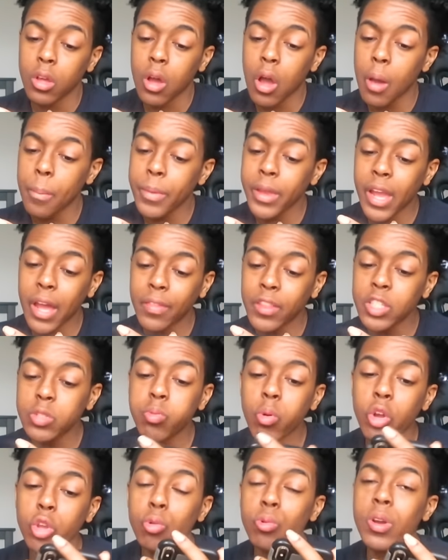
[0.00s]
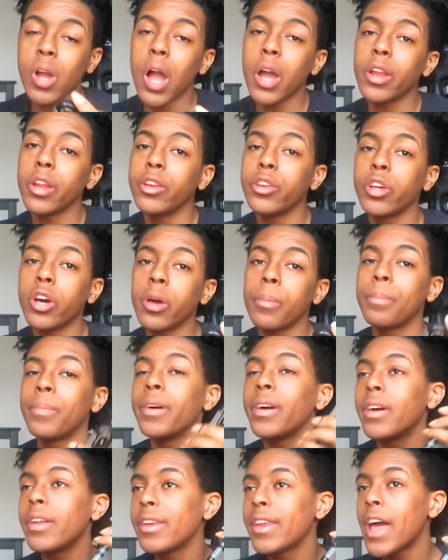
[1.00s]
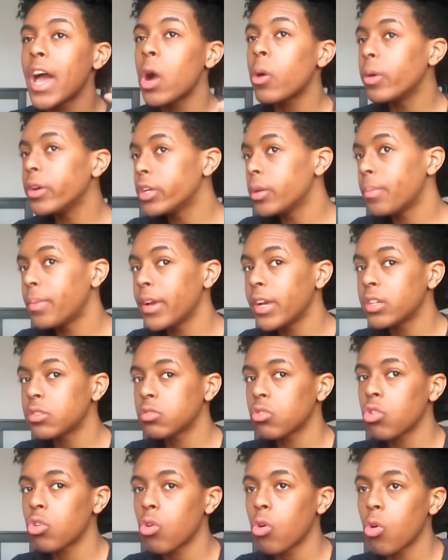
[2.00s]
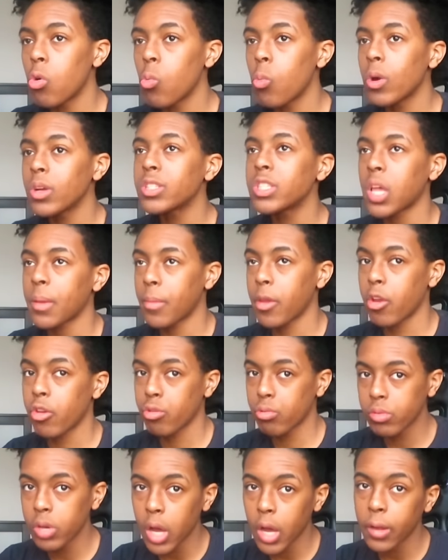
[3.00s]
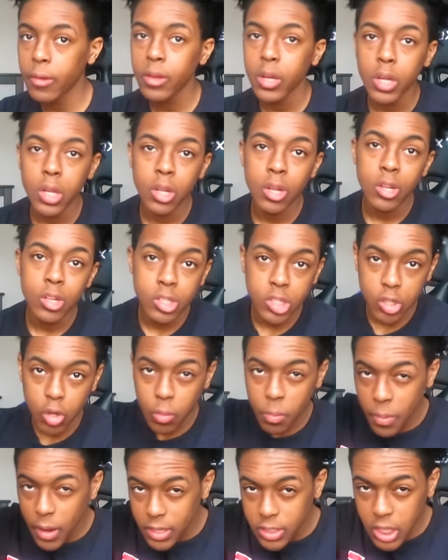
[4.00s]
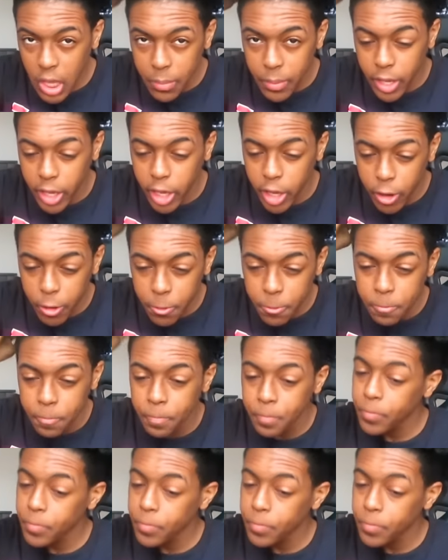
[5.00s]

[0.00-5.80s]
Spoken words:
I mean, at this point you kind of done, but now it depends on what type of hair you got. So my type of hair,